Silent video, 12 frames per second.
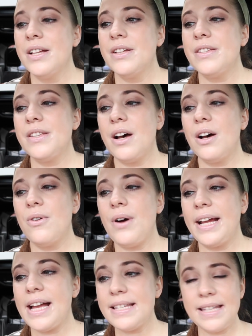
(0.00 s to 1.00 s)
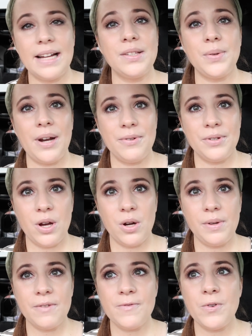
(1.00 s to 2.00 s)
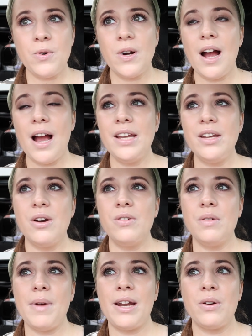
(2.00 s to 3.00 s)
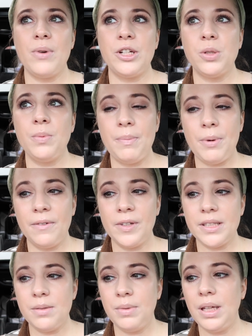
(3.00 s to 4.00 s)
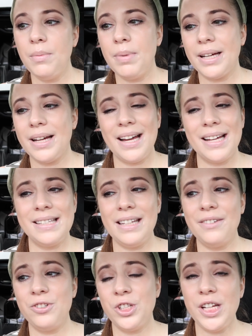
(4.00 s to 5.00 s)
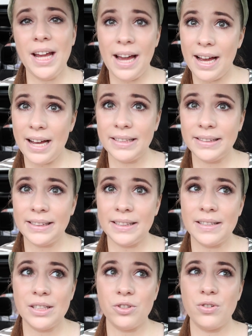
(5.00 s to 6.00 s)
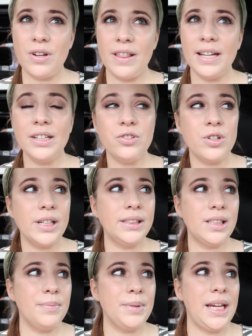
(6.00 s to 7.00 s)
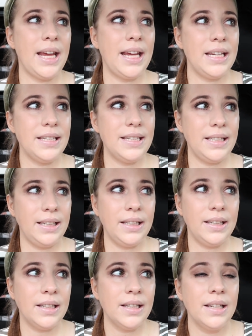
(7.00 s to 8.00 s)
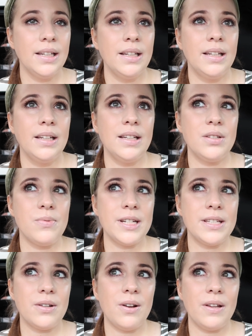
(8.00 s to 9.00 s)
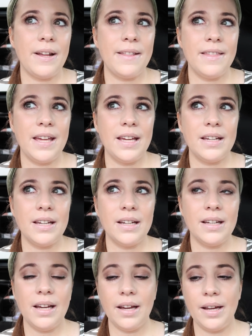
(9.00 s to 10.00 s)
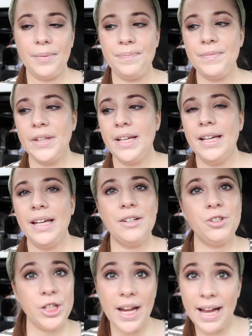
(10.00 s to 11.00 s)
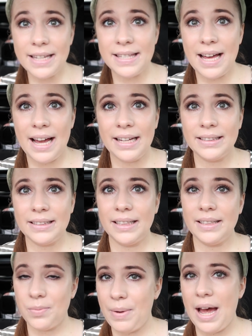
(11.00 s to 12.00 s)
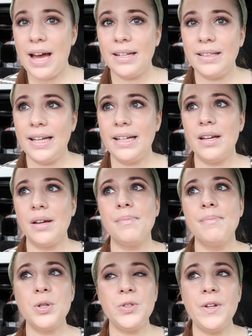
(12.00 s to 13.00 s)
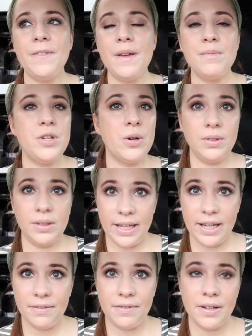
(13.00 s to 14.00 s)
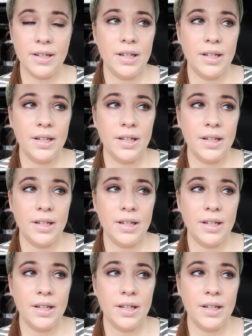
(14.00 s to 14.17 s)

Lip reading: So I guess that's what I was hoping for. I know no matter what, she'll be perfect to me. But guys, if she has the, I think it's trisomy 18 is what it's called, I think. If she has that, it's bad. Like most of them don't live.